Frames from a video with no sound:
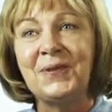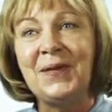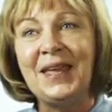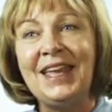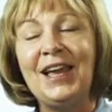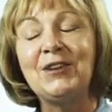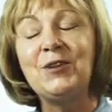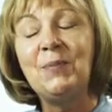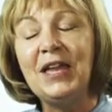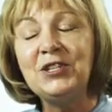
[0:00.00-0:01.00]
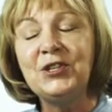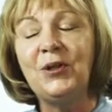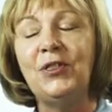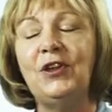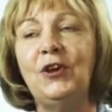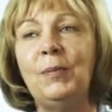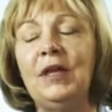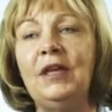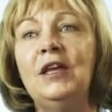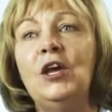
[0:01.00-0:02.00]
Okay, occupational
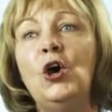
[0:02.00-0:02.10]
therapy